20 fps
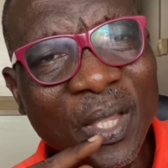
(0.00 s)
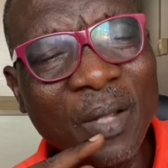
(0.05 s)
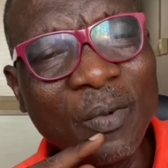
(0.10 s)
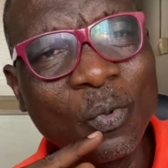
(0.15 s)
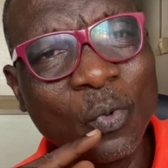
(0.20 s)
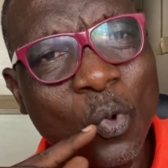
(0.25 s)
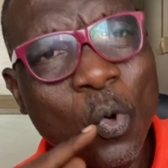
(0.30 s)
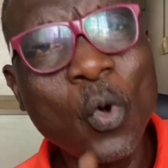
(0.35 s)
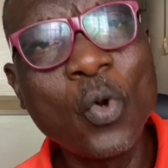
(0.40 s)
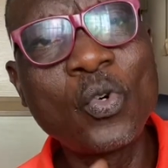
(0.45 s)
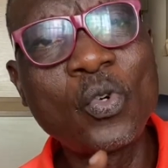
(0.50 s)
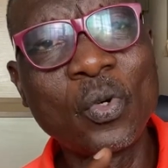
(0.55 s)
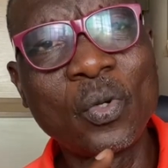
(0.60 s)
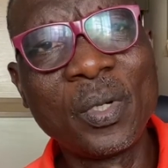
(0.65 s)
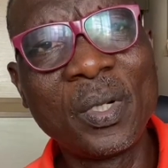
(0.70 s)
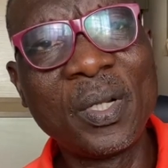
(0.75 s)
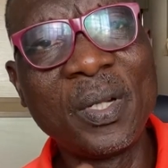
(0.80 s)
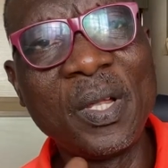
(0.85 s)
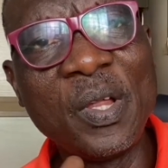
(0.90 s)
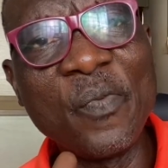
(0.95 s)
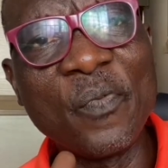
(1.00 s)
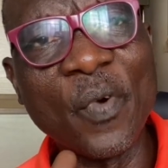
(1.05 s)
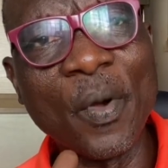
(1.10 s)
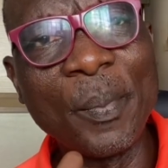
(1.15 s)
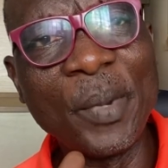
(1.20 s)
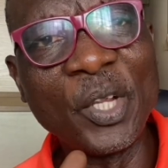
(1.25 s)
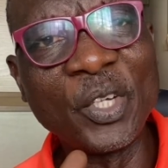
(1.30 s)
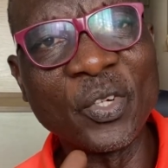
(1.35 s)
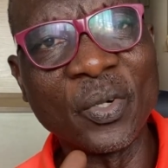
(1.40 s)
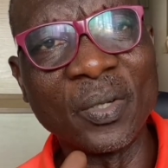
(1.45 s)
good
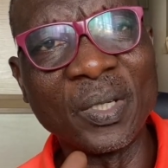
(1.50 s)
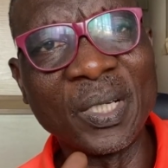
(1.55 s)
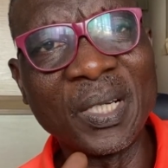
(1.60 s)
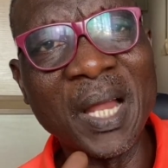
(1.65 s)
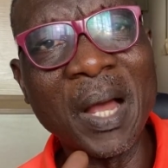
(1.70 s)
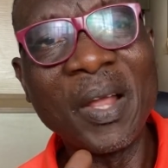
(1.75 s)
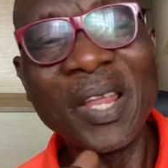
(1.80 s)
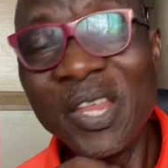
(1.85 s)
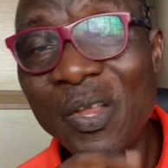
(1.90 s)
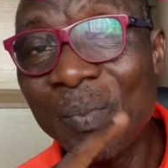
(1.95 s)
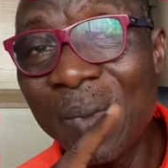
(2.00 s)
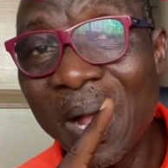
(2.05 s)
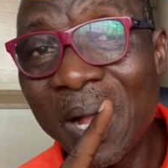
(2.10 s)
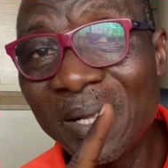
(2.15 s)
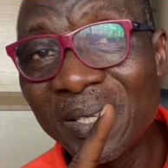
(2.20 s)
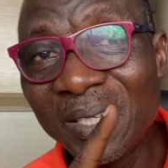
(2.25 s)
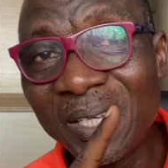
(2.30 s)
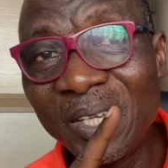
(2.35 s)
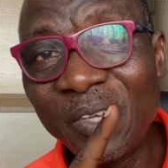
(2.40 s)
information that human